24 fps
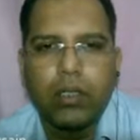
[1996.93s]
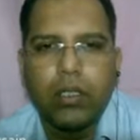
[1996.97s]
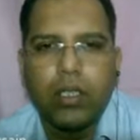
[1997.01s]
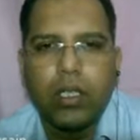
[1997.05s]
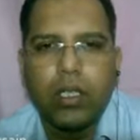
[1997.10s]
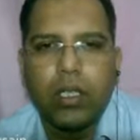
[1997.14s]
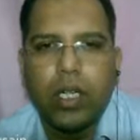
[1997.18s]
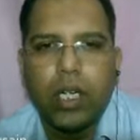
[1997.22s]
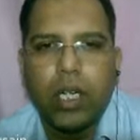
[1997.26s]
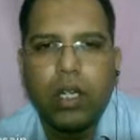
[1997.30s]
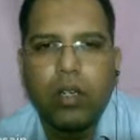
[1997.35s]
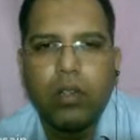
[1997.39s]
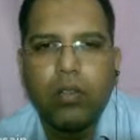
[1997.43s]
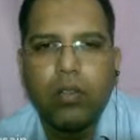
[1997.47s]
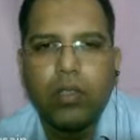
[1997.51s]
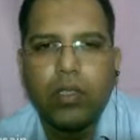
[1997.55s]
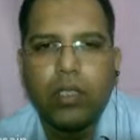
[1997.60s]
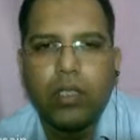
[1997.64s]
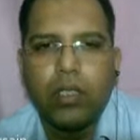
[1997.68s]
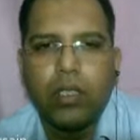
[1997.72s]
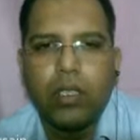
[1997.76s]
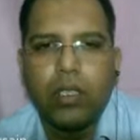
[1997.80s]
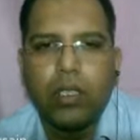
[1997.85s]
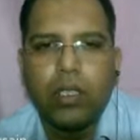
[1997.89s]
However,
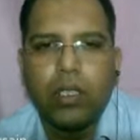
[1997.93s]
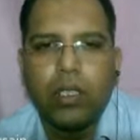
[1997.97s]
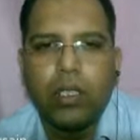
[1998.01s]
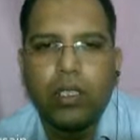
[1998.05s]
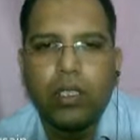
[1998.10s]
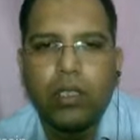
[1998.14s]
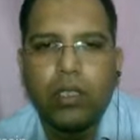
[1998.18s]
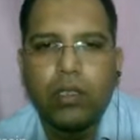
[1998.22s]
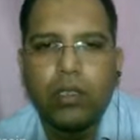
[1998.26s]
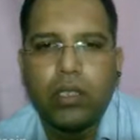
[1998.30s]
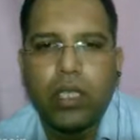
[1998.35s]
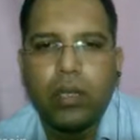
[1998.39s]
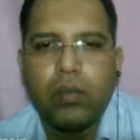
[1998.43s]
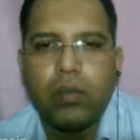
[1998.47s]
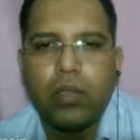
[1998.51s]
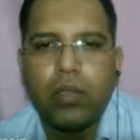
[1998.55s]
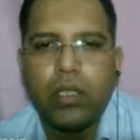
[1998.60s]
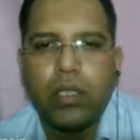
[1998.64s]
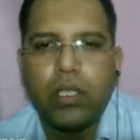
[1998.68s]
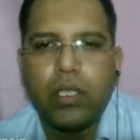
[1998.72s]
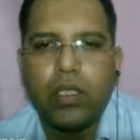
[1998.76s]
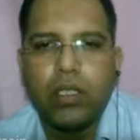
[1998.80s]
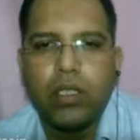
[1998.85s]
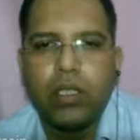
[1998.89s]

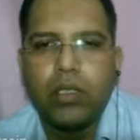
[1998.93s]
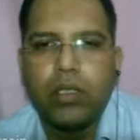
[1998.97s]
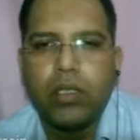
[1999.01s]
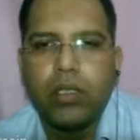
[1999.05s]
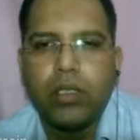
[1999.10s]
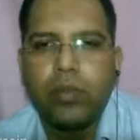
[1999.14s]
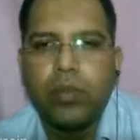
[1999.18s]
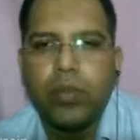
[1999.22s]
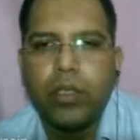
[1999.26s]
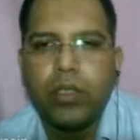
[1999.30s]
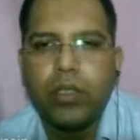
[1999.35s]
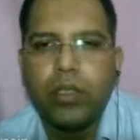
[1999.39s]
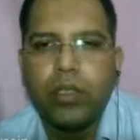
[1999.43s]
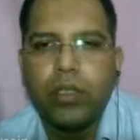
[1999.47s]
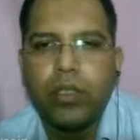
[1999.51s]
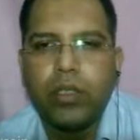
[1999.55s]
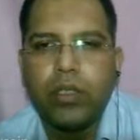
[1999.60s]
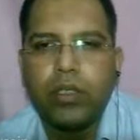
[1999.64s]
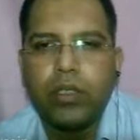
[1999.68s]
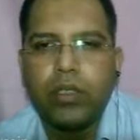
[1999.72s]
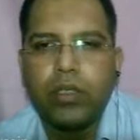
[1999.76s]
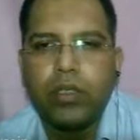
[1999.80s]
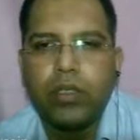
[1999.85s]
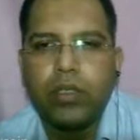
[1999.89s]
simultaneously
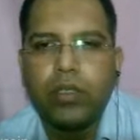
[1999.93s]
presence